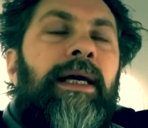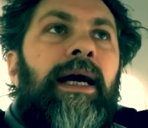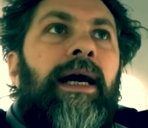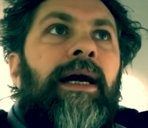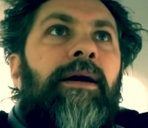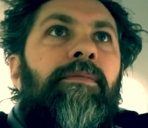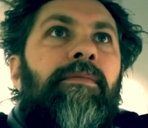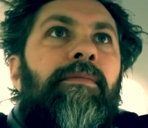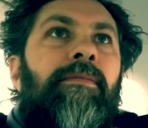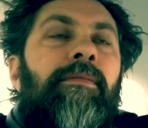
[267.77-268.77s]

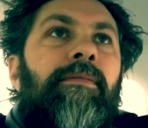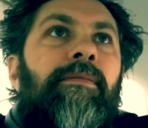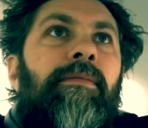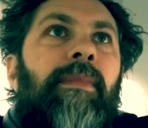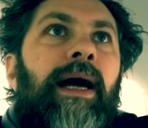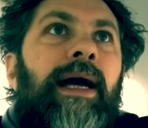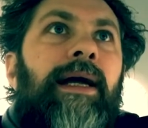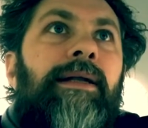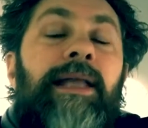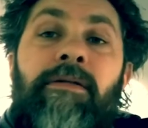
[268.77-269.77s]
and
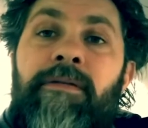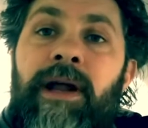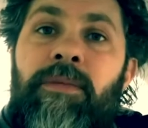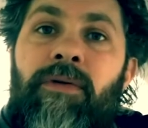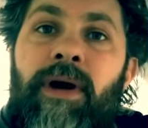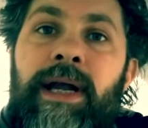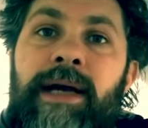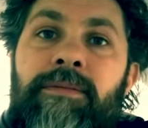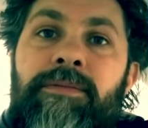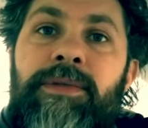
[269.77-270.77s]
they're available right now.